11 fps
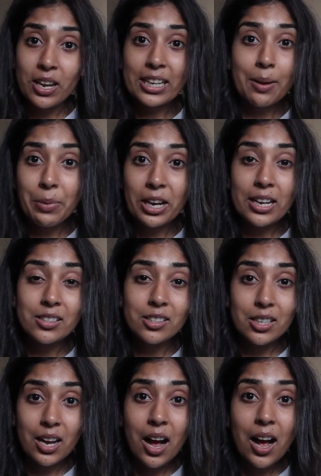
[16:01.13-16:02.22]
when I get back into
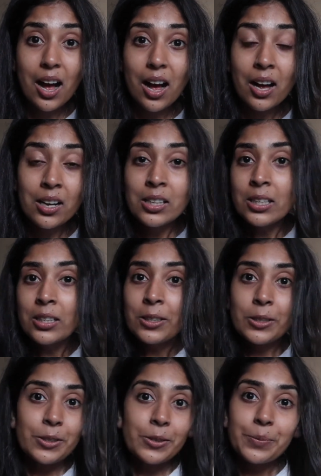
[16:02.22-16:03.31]
the car
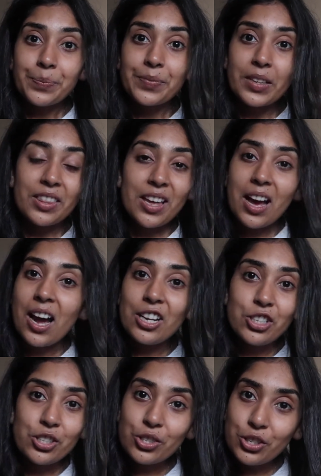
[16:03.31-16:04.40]
that I
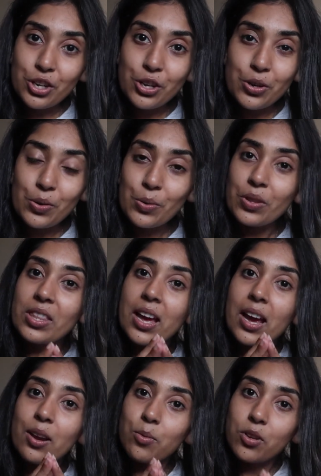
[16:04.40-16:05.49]
just knew
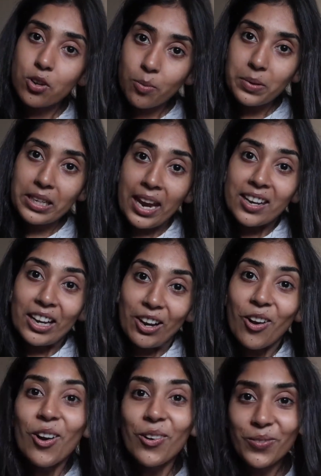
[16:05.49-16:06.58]
that I would not be getting a
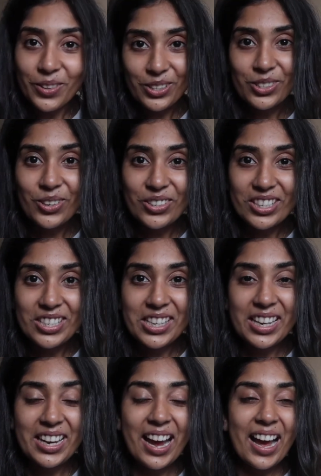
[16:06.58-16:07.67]
call for this
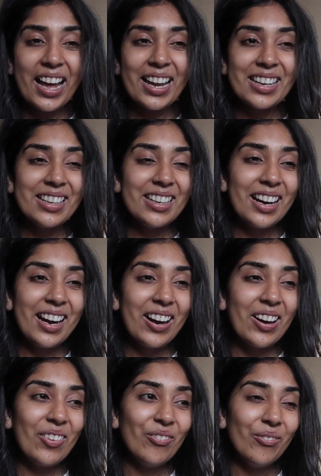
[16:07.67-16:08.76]
audition. And
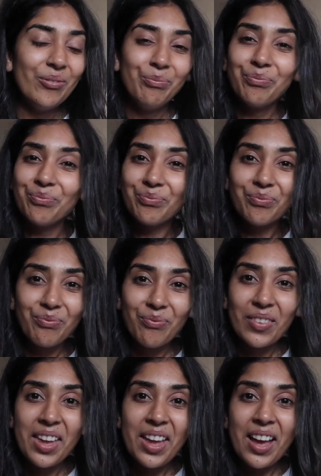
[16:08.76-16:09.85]

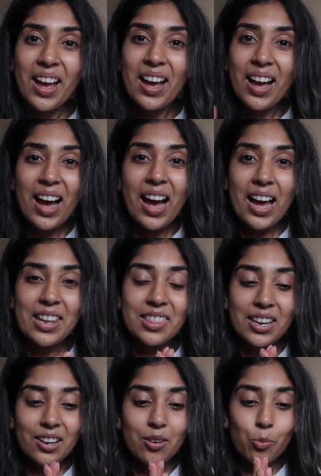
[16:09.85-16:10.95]
I
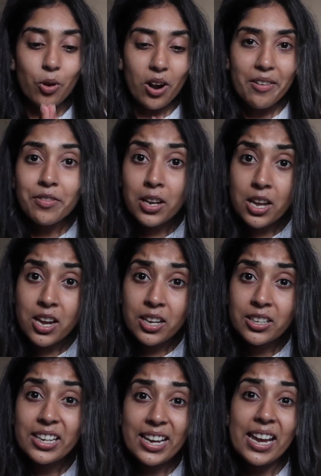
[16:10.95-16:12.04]
think what I've
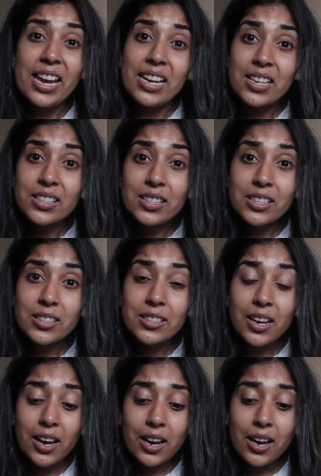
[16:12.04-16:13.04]
learned is,